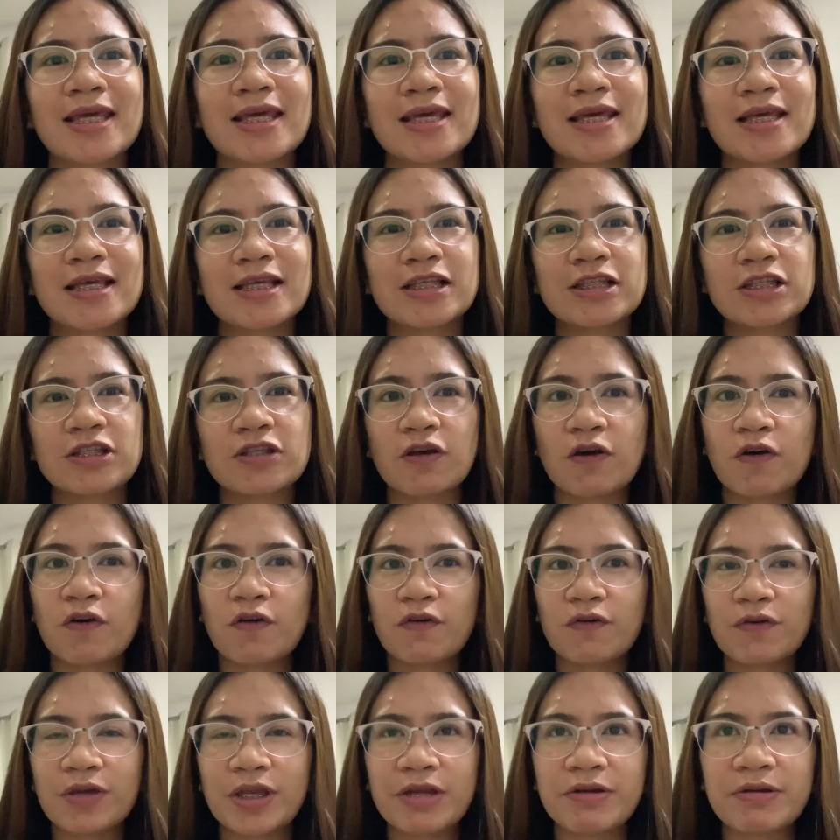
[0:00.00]

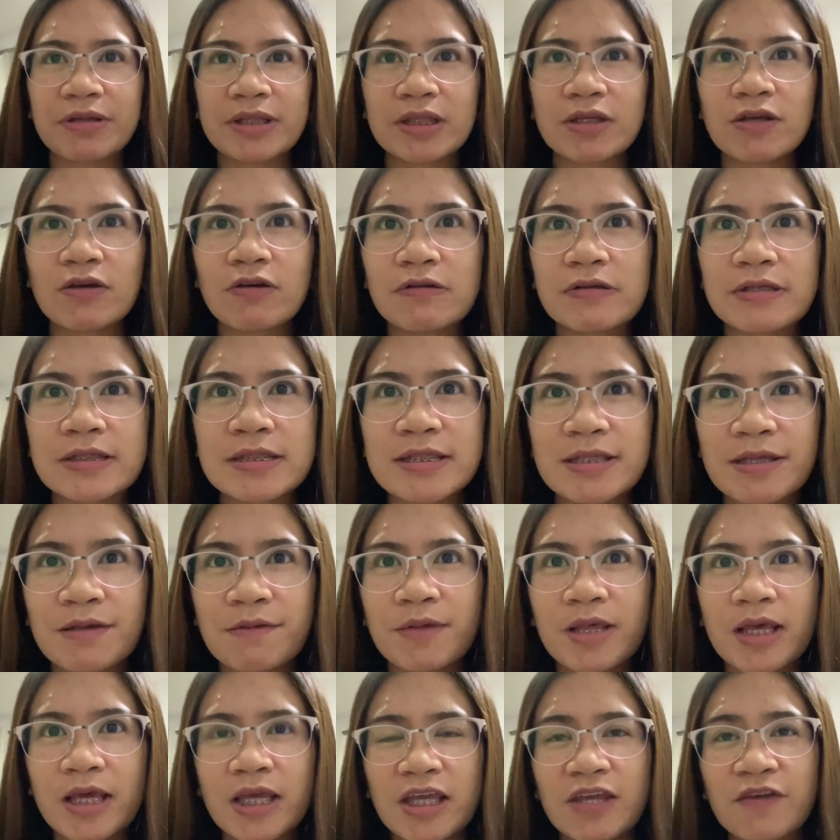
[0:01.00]
So here it goes.
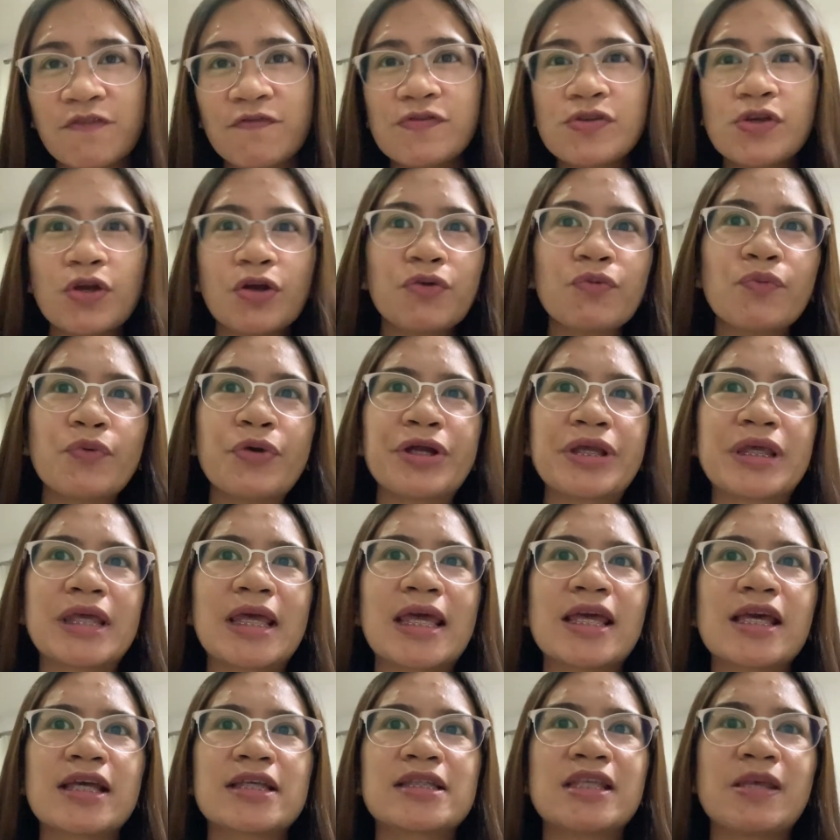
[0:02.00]
If you're
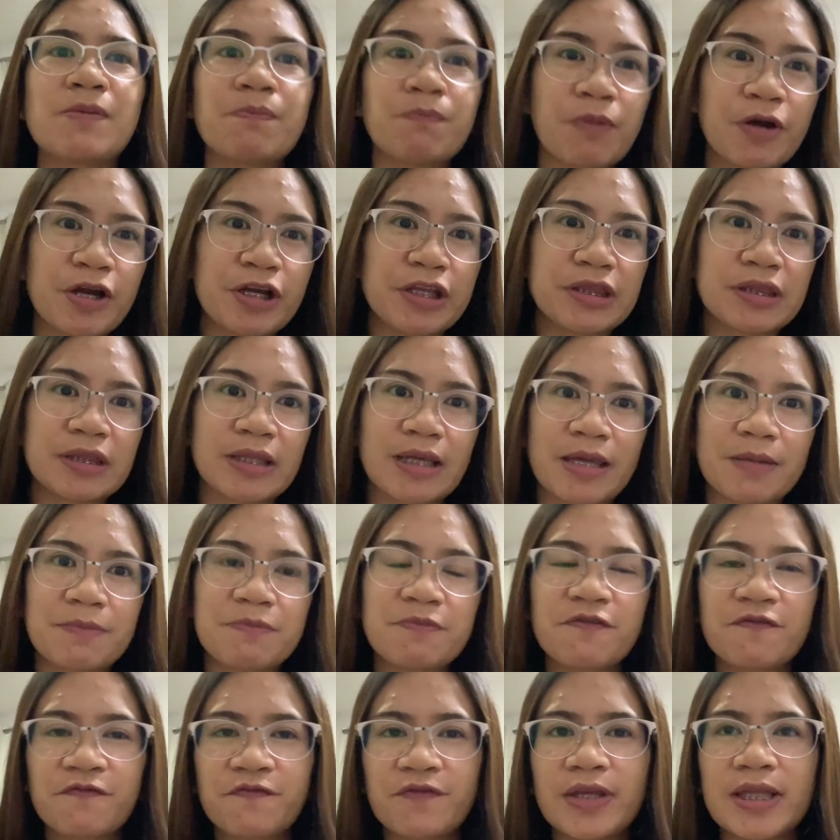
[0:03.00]
working as a
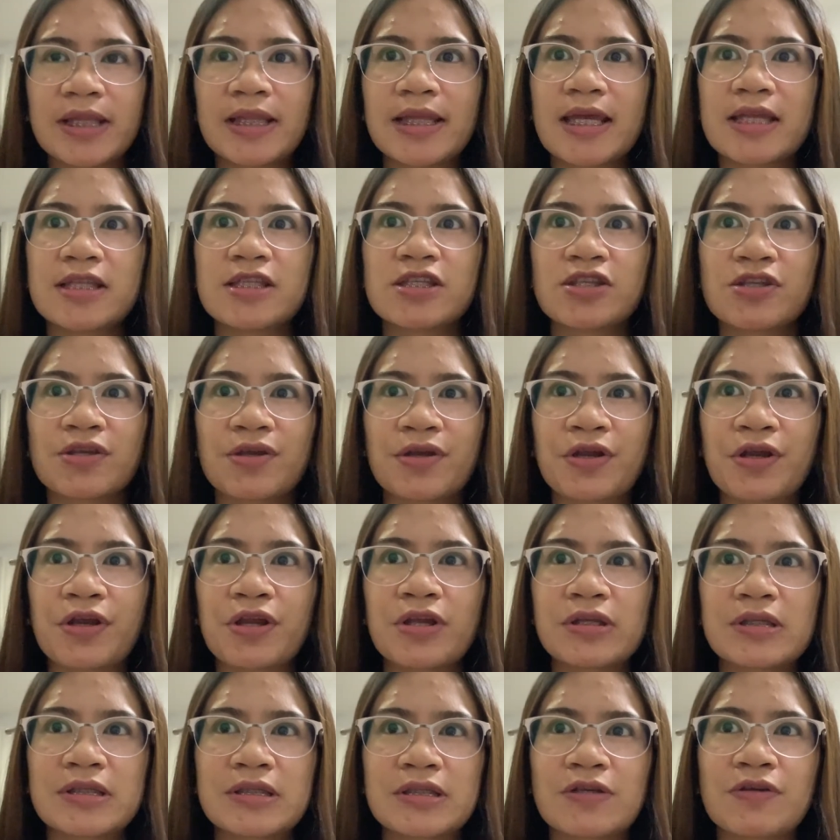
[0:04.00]
part-time freelancer,
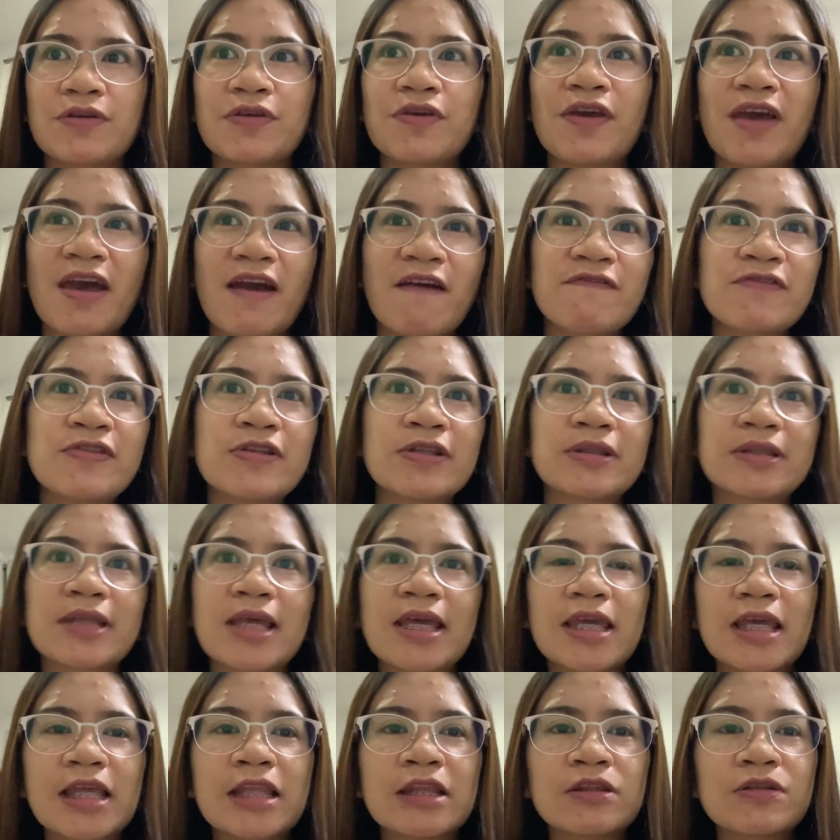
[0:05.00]
so you have to
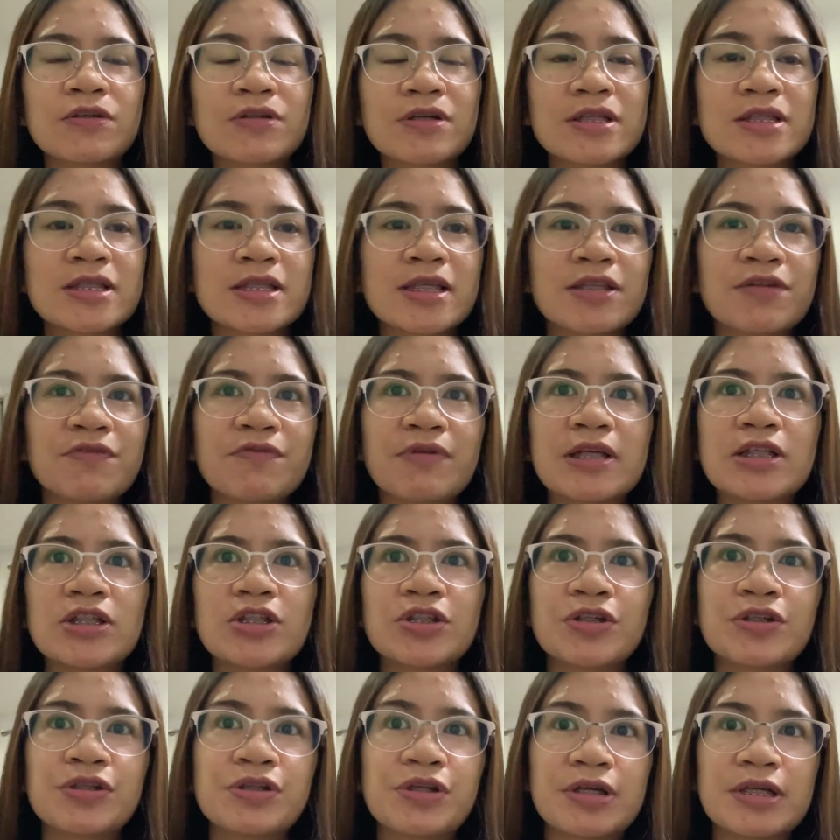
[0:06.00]
take into
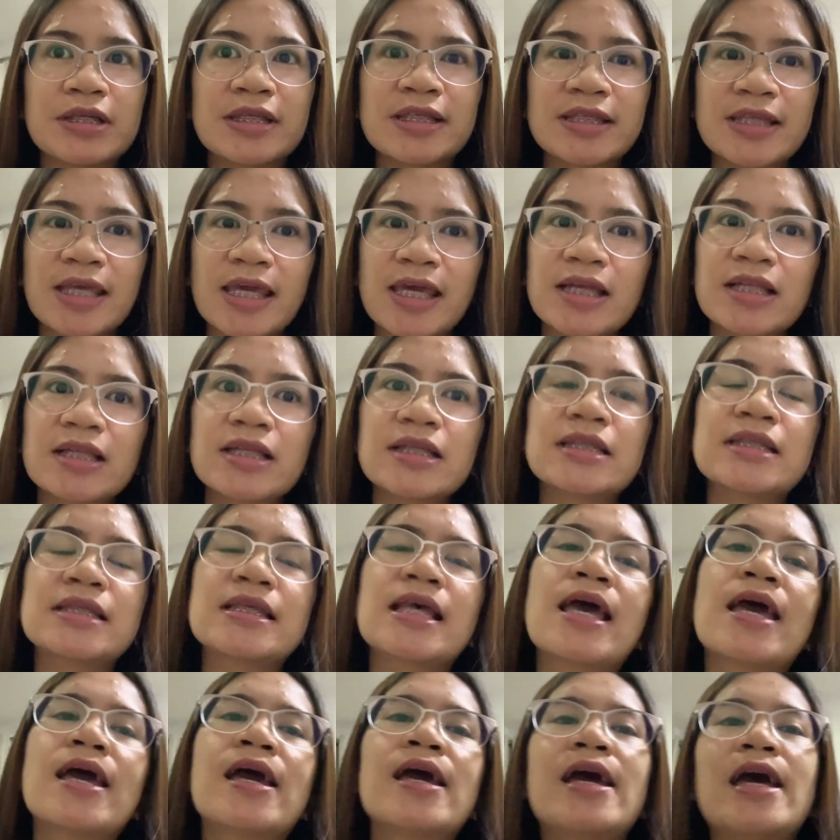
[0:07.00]
consideration your skills
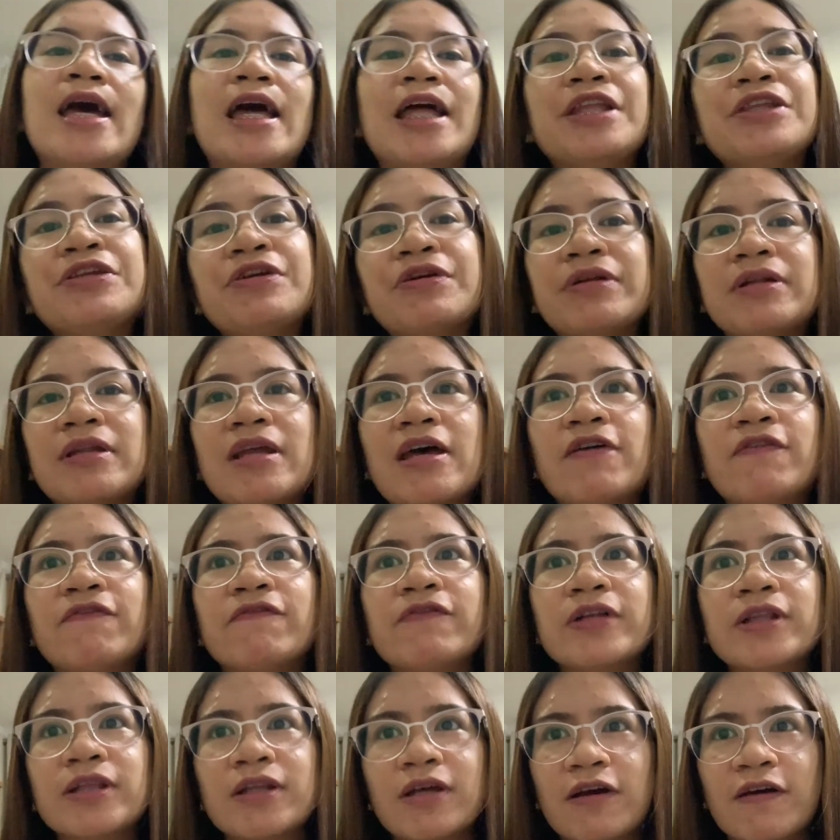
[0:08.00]
and your
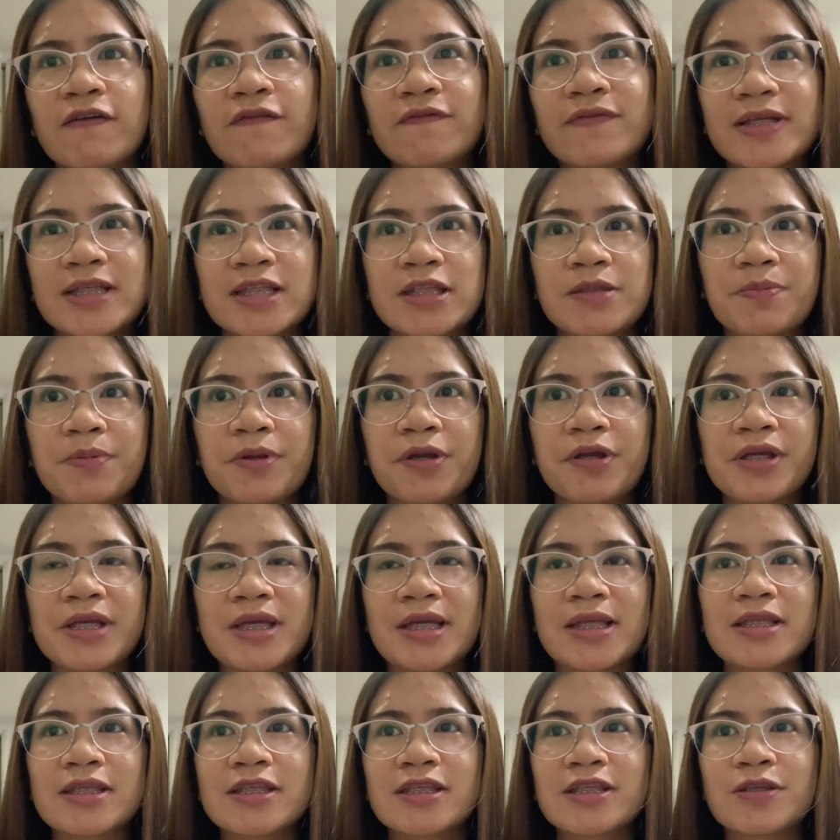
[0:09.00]
level of
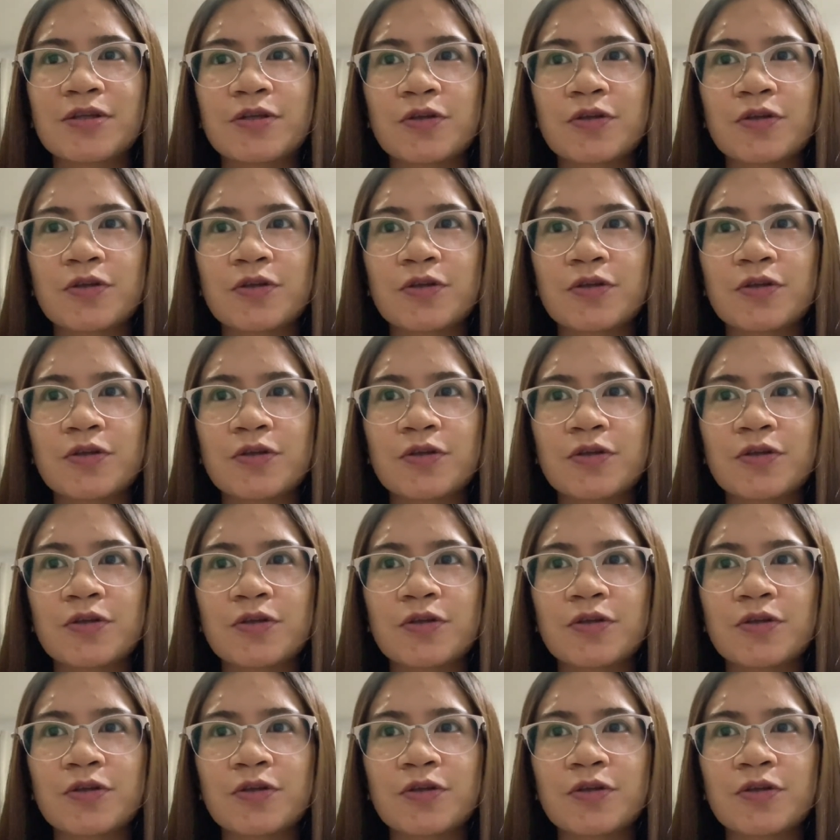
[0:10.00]
experience.